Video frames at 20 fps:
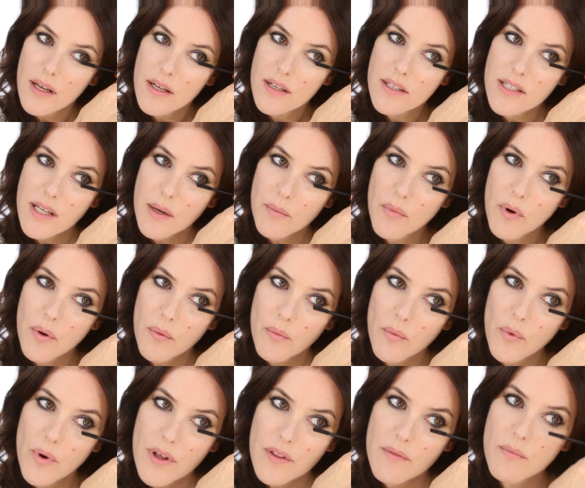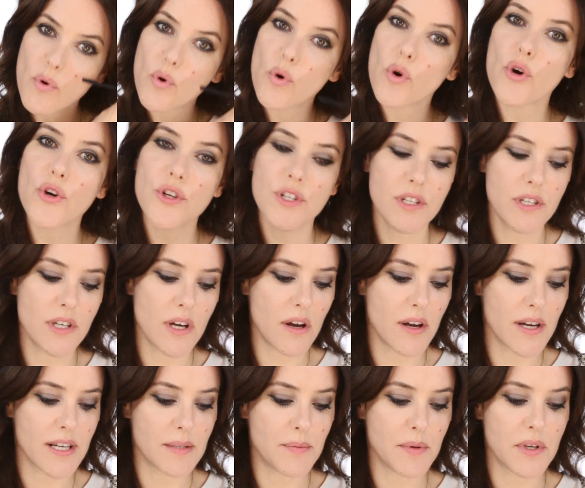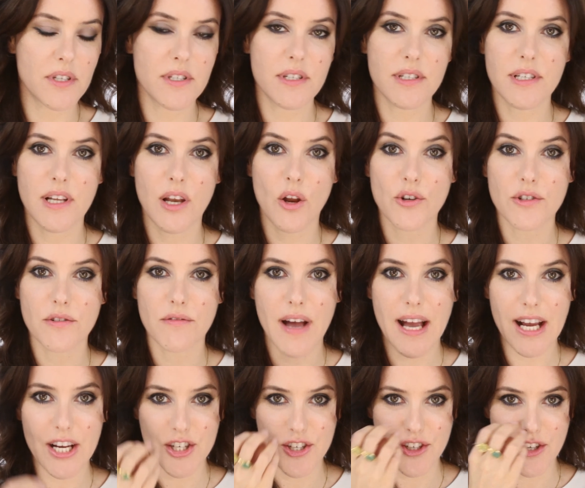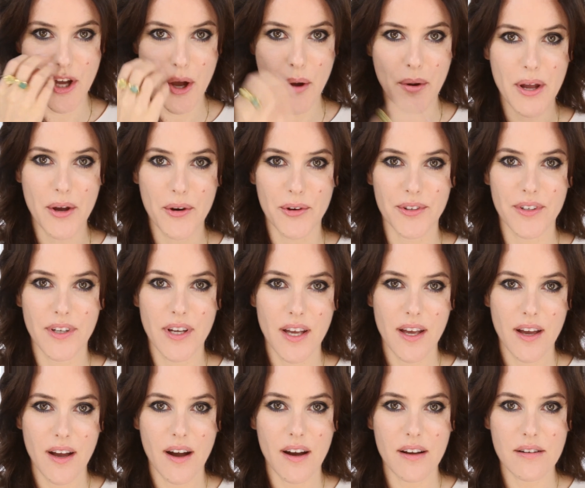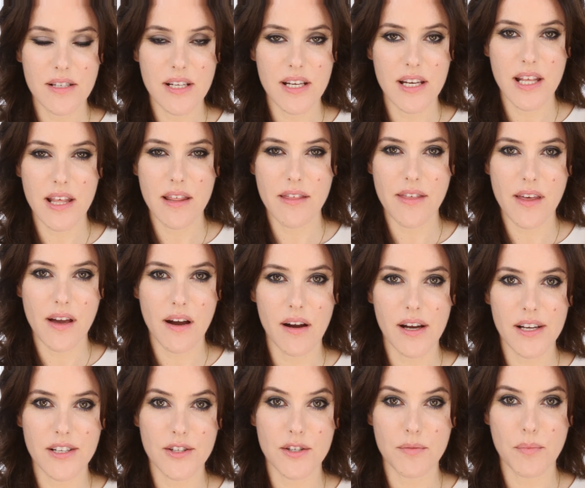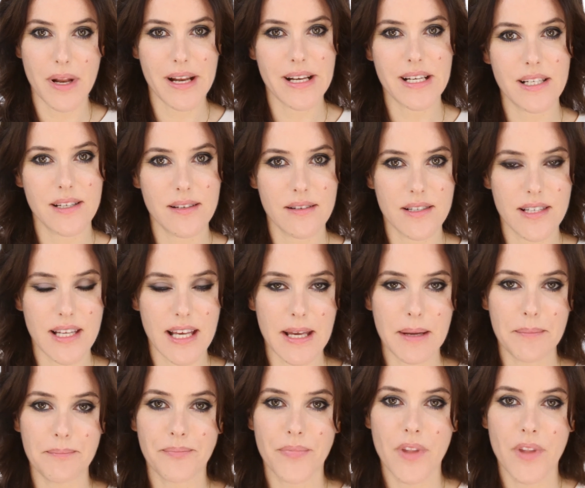someone with more hooded eyes because there's a lot of action going on underneath the eyes. There's plenty to see.